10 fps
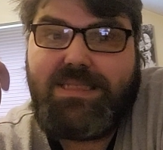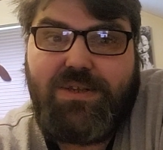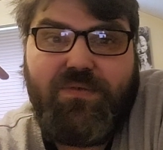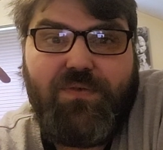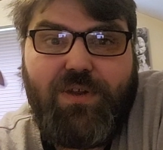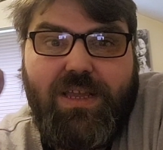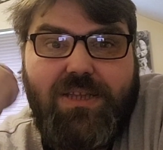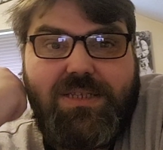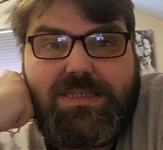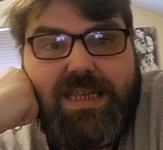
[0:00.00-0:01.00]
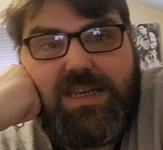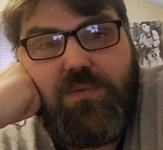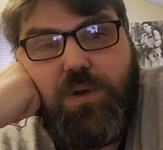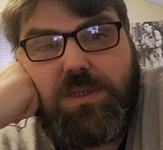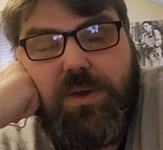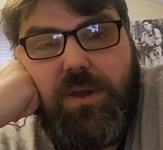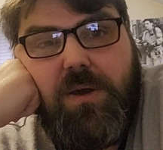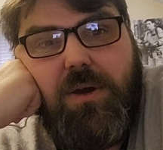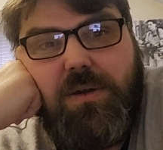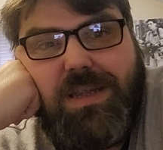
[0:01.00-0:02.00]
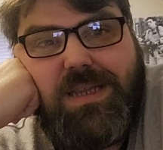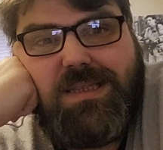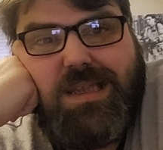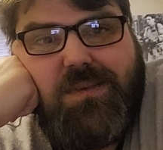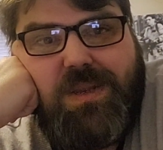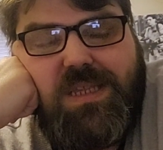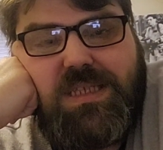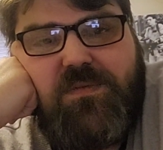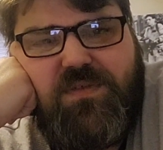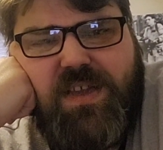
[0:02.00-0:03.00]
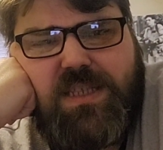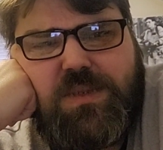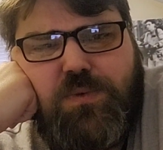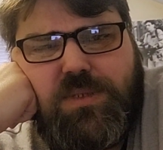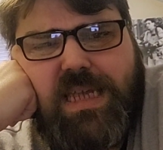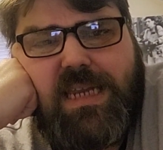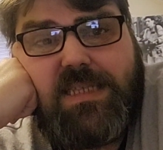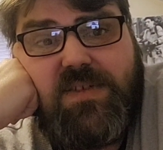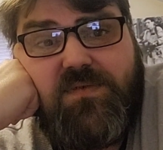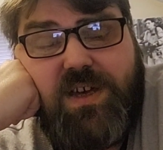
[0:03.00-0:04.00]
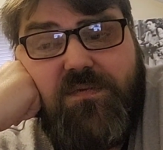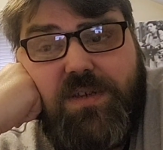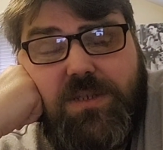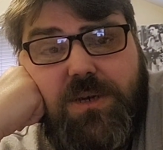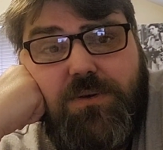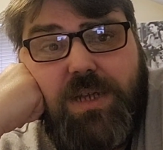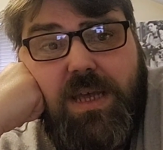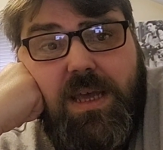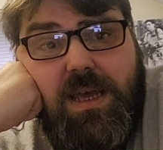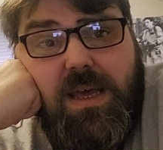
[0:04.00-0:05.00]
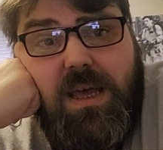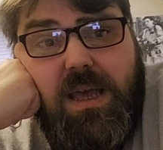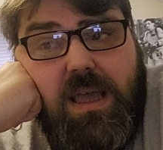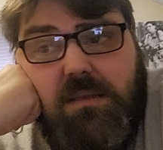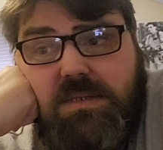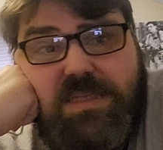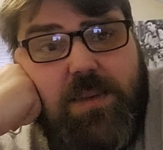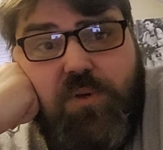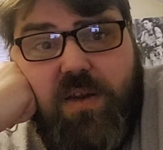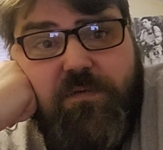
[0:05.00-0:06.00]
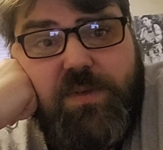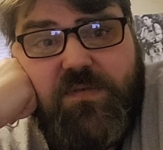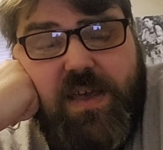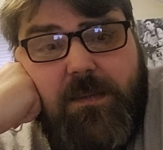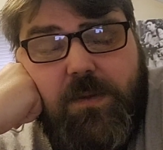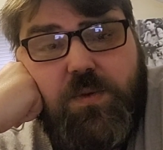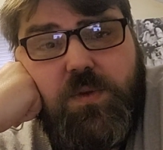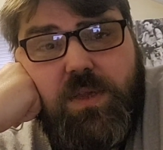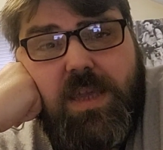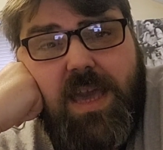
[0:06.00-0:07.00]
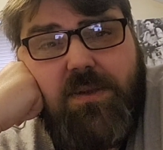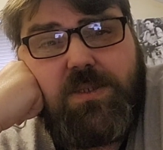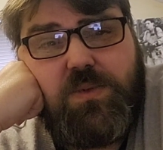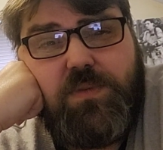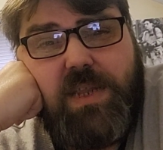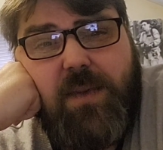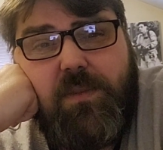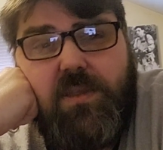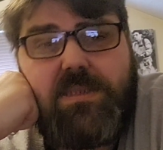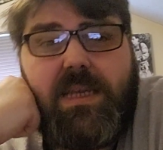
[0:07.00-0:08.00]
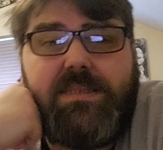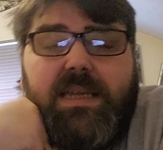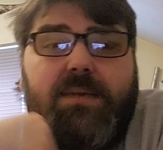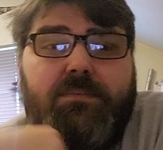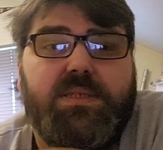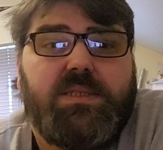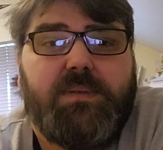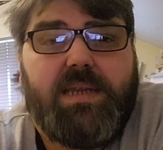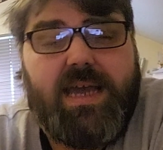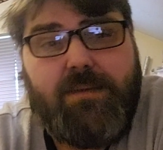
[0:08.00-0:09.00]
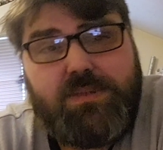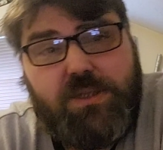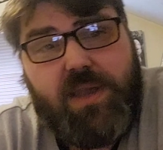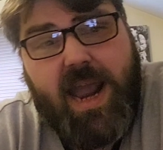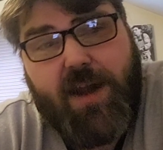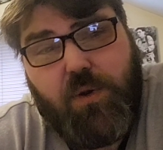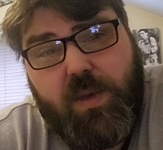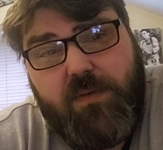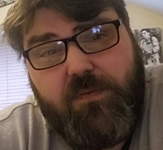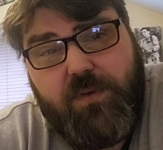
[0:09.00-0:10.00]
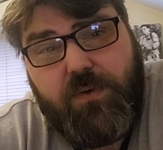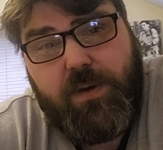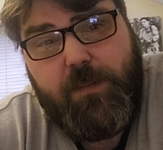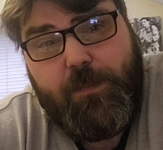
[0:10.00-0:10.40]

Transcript: not fully understanding what's going on. He's having to face his mortality at 5 years old, separated from his family with all the chaos that would have been happening on the Titanic. Must have been absolutely harrowing for him.